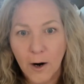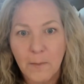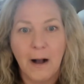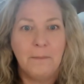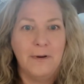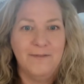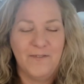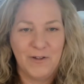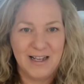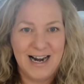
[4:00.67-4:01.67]
up
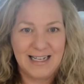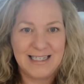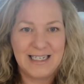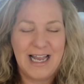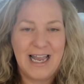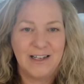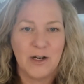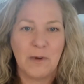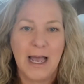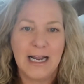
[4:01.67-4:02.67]
for the next stage.
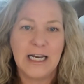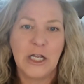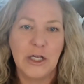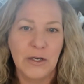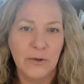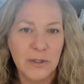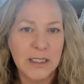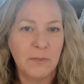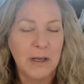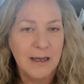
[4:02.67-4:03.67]
I'm kind of getting used
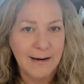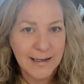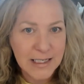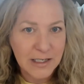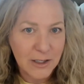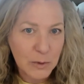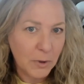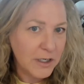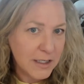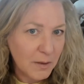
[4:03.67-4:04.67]
to being next to this
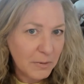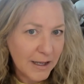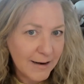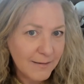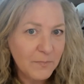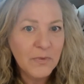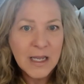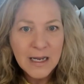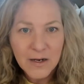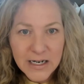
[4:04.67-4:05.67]
person and playing
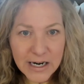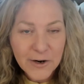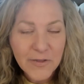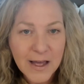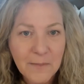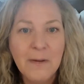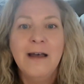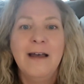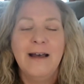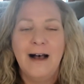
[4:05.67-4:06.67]
near them
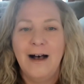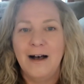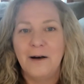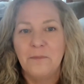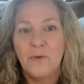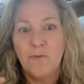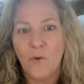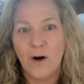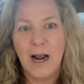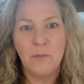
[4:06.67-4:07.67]

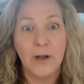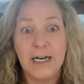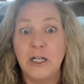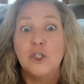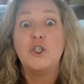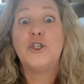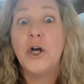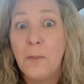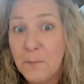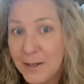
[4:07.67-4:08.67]
before I'm ready to
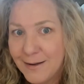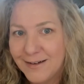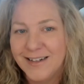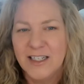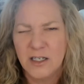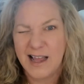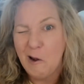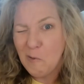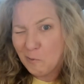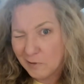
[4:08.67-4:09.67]
jump in to that
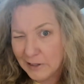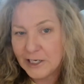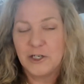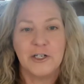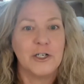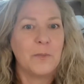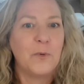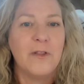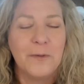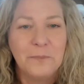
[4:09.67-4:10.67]
relationship
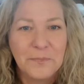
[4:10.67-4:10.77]
with them.